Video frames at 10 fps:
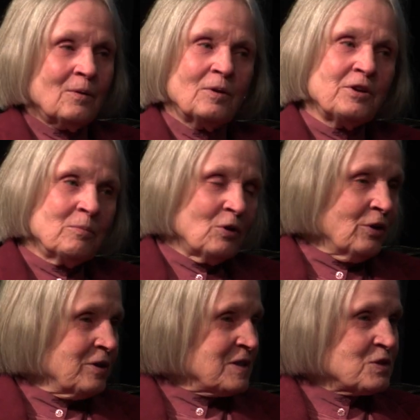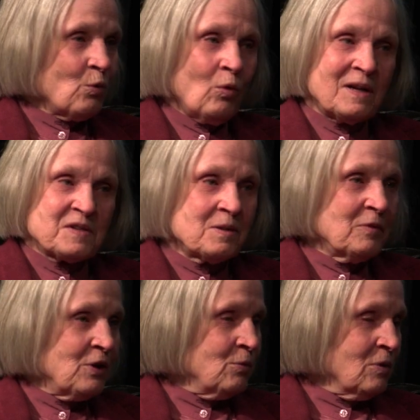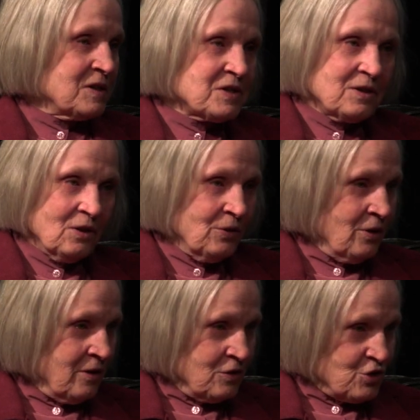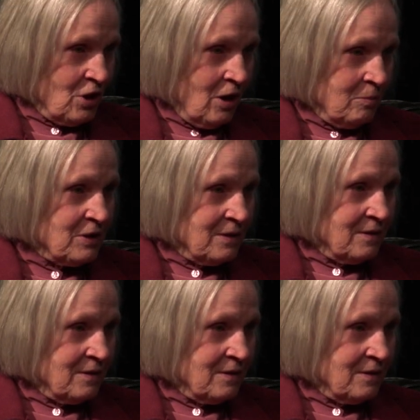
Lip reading: Well, the employer doesn't want somebody who wants to learn on the job.